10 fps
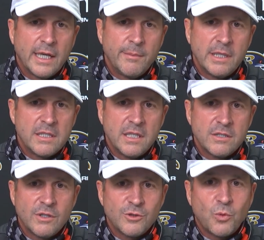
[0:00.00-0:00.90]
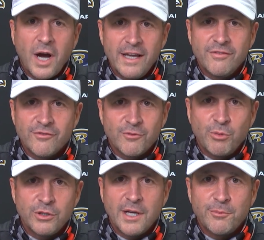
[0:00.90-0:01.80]
I mean, his his wife for
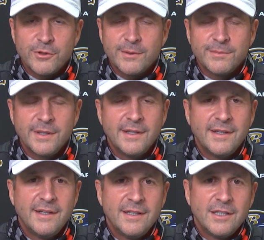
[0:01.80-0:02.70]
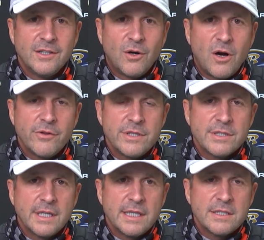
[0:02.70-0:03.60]
putting up with him, you know, all these
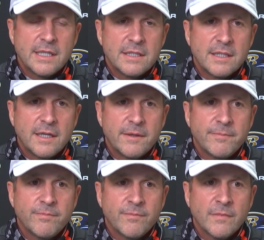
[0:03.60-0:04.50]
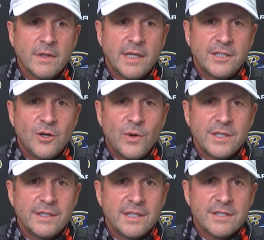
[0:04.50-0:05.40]
things that uh, that go
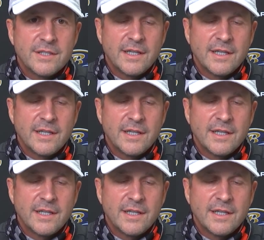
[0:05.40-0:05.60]
into this.